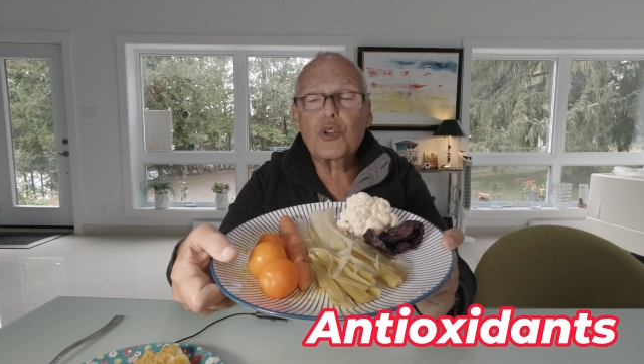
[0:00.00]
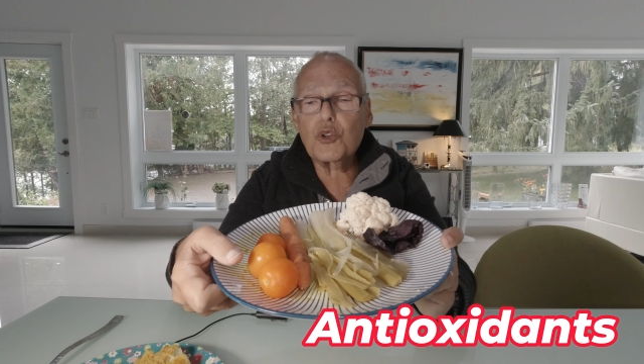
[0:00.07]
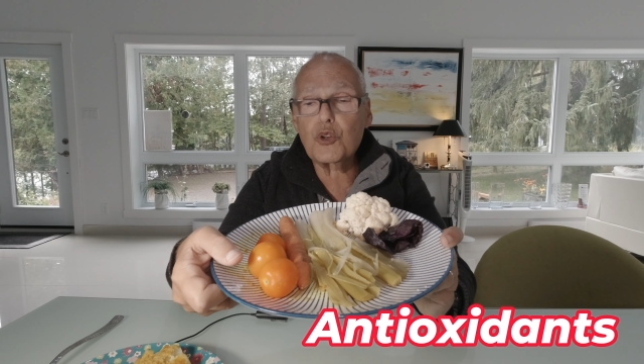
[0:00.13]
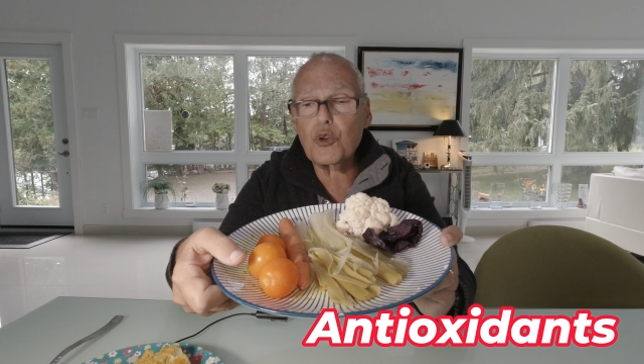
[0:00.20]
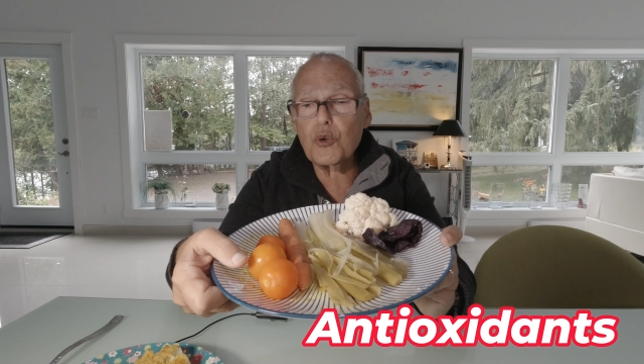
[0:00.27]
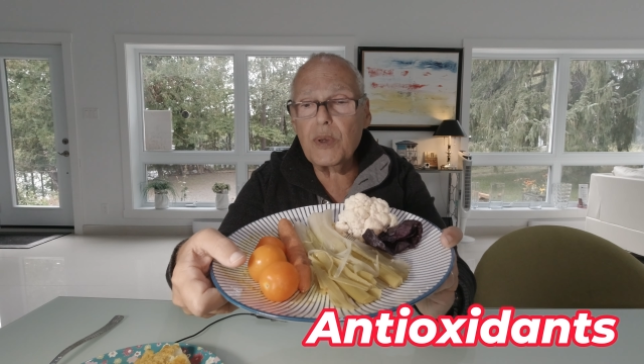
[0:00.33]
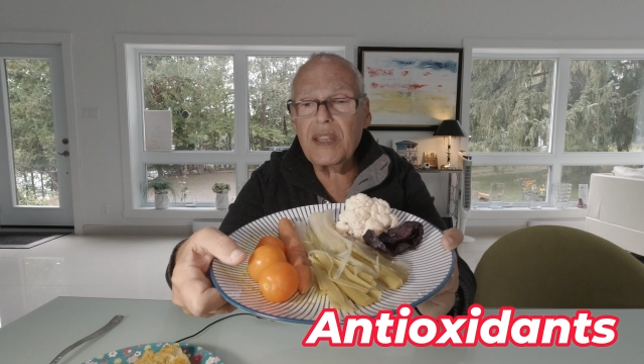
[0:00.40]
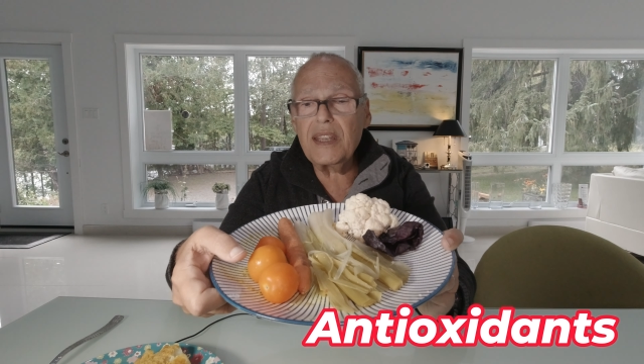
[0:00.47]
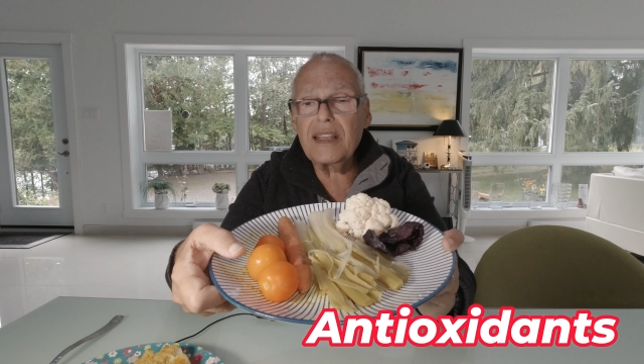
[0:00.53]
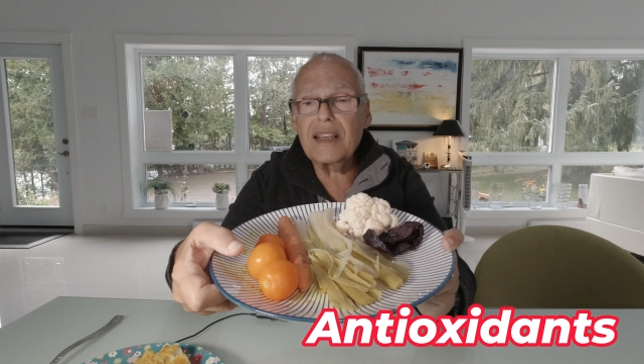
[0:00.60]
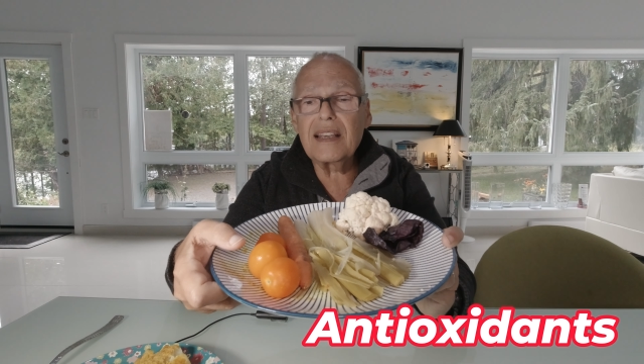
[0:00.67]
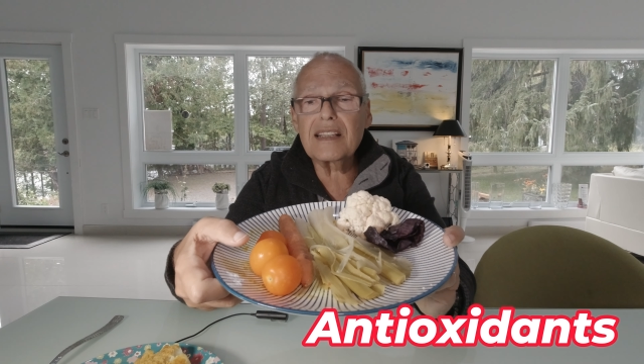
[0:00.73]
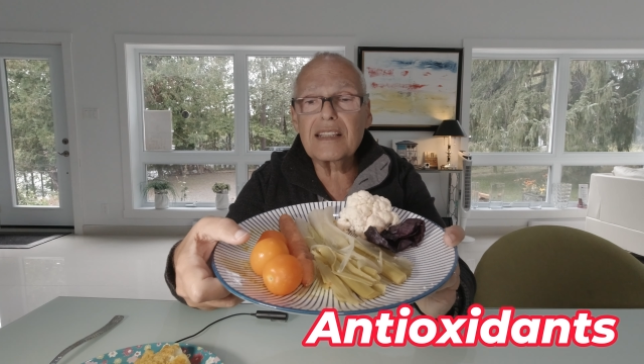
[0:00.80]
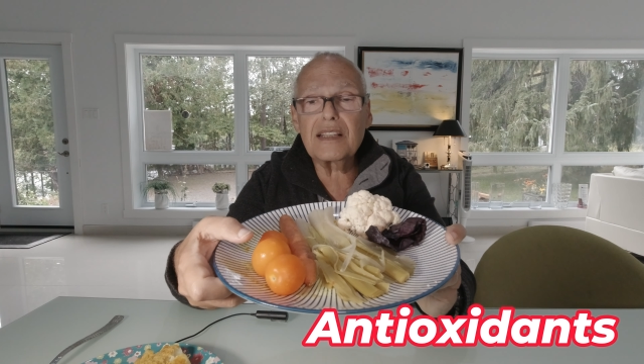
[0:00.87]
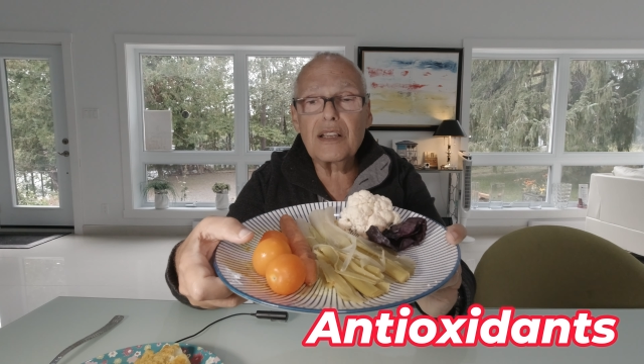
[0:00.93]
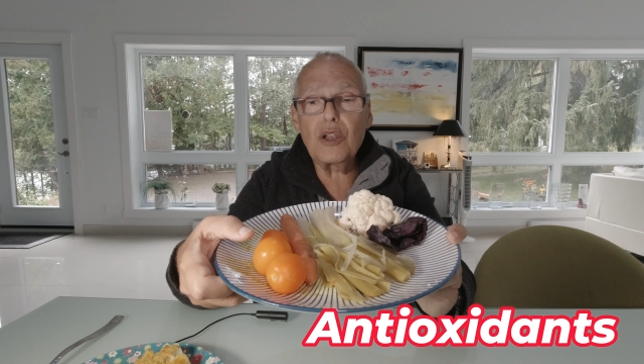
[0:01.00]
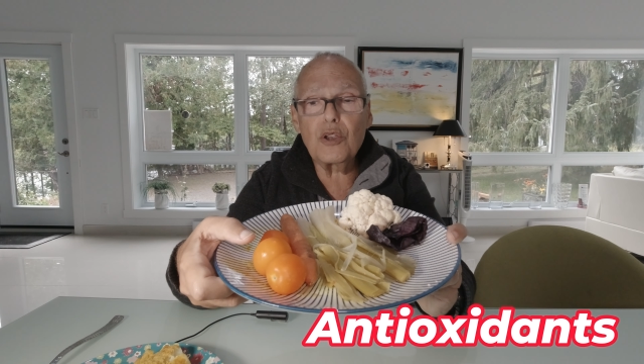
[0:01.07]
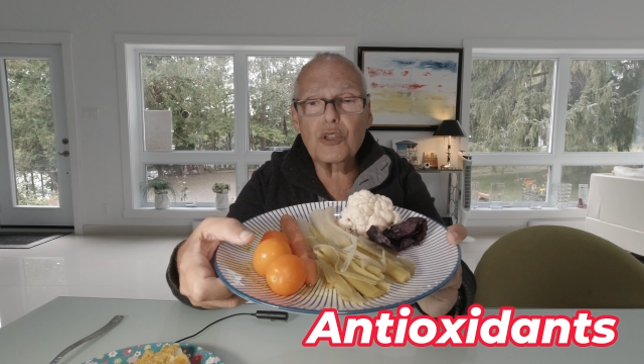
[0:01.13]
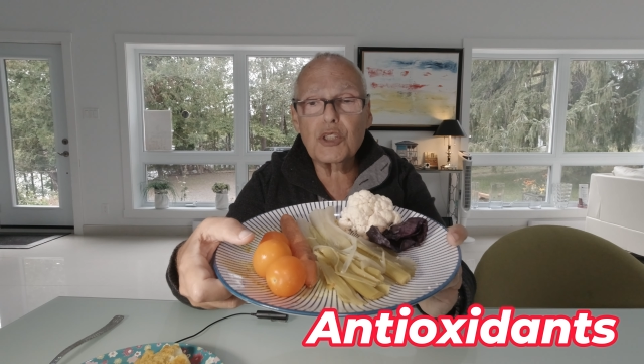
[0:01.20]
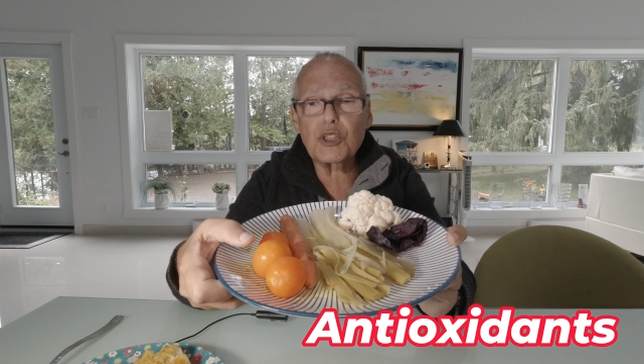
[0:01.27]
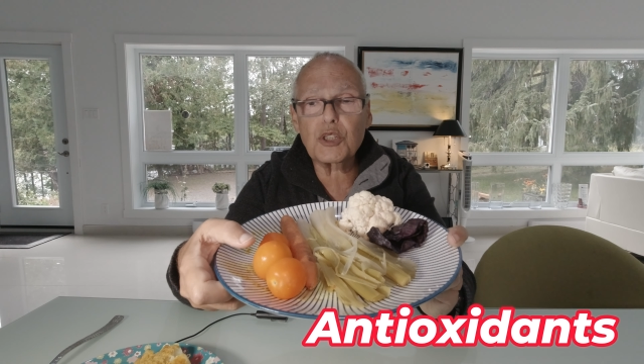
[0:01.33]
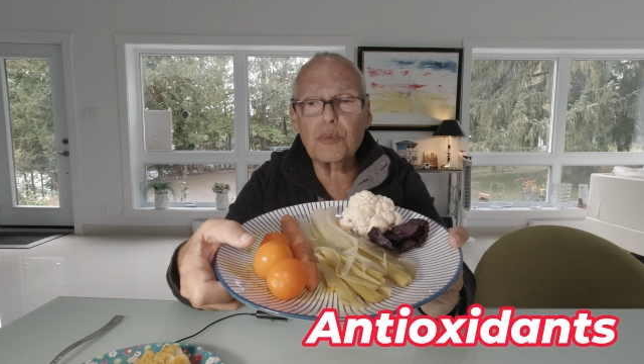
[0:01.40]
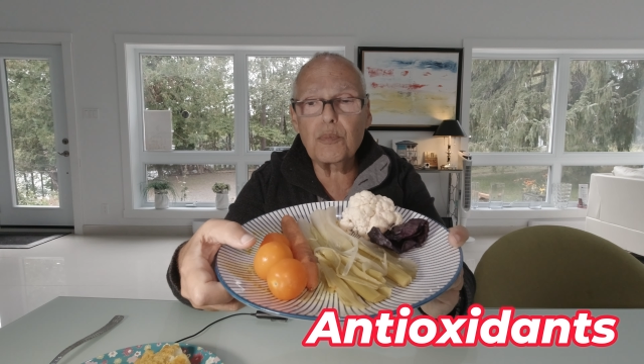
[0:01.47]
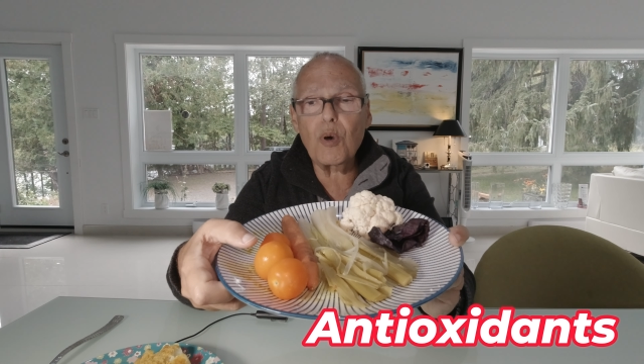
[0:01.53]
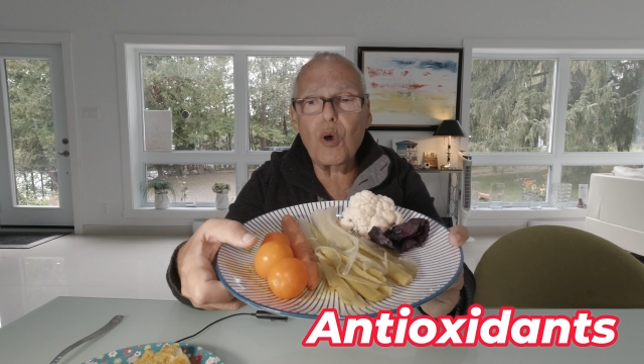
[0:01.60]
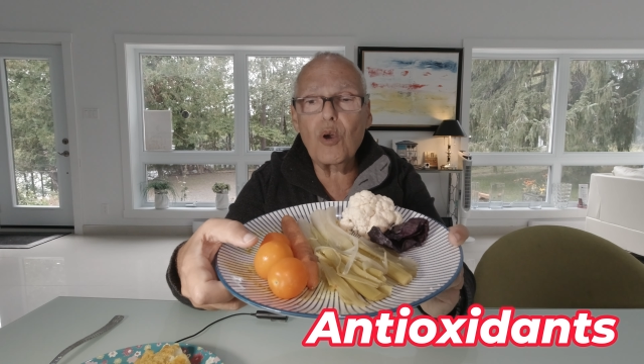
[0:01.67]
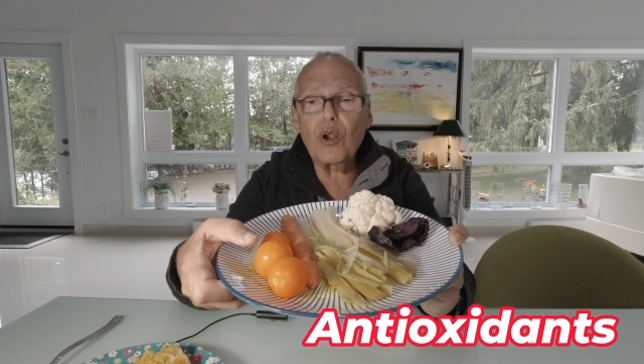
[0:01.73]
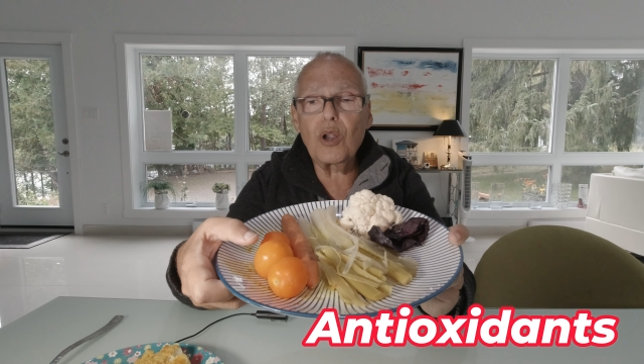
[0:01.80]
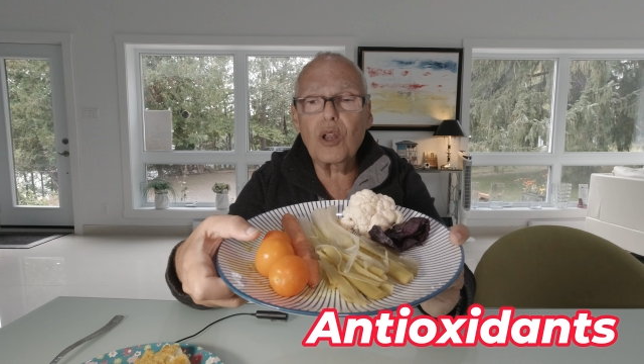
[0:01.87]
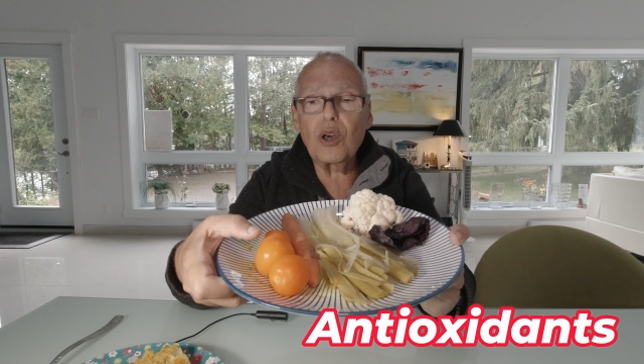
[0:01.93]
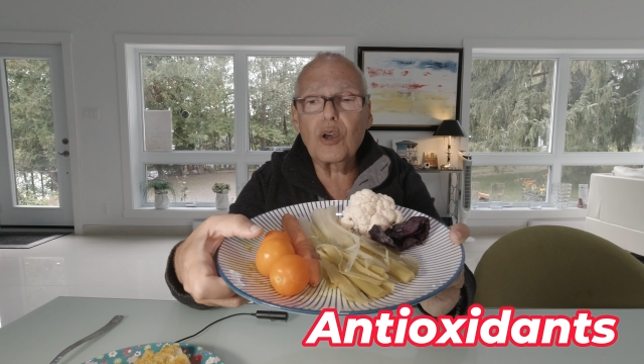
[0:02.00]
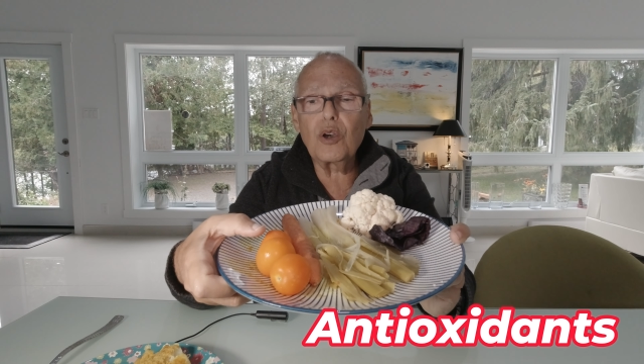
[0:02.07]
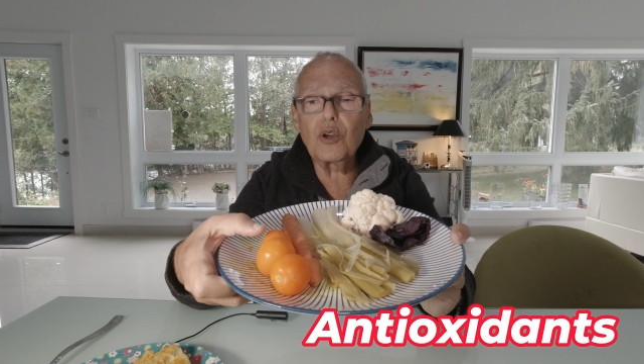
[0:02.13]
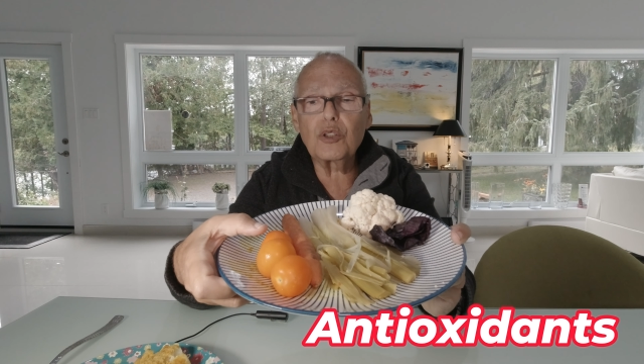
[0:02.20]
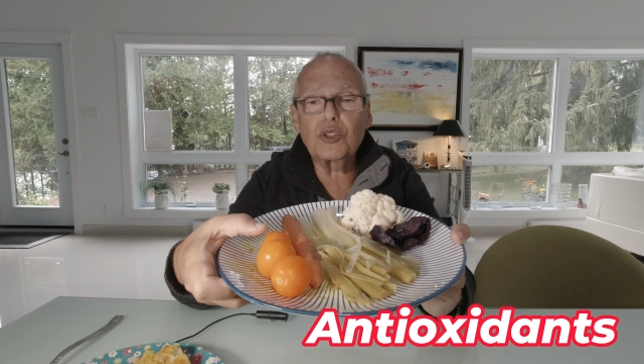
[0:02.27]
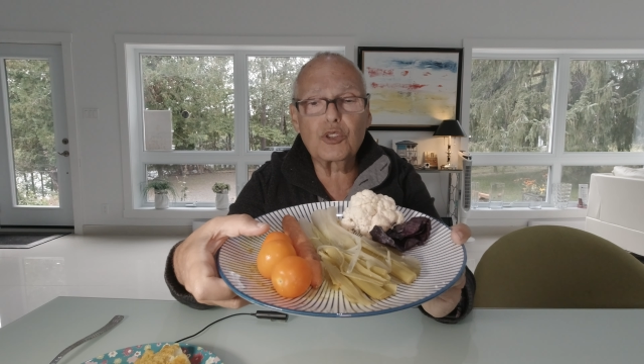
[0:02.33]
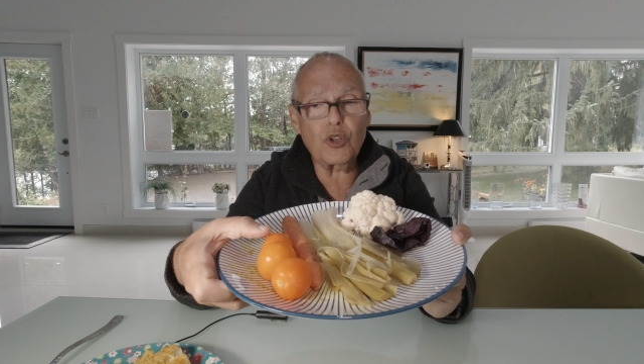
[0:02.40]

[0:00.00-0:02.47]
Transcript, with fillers: Three uh, small uh,